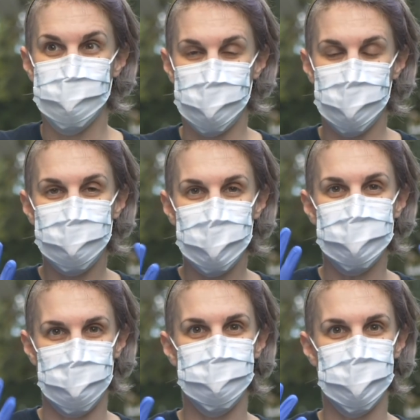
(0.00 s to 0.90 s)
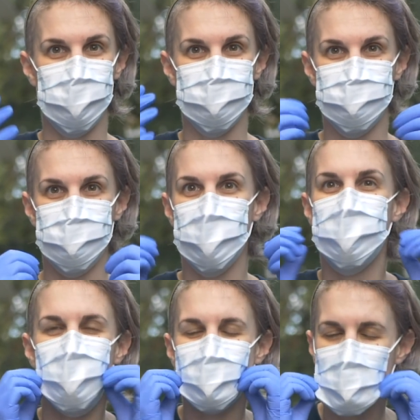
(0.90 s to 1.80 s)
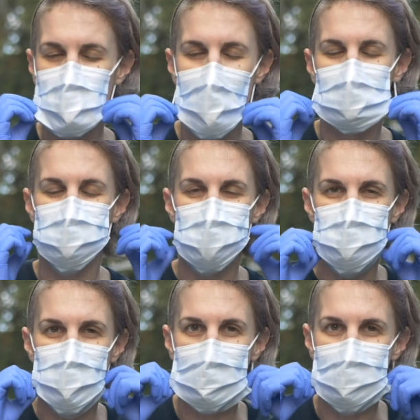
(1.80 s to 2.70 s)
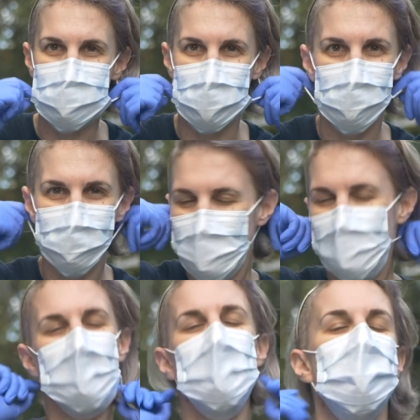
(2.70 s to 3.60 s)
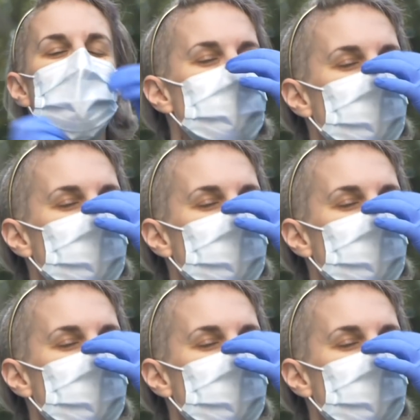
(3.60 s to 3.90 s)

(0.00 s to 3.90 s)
It's very, very tempting to try and adjust it, maybe pull it down, maybe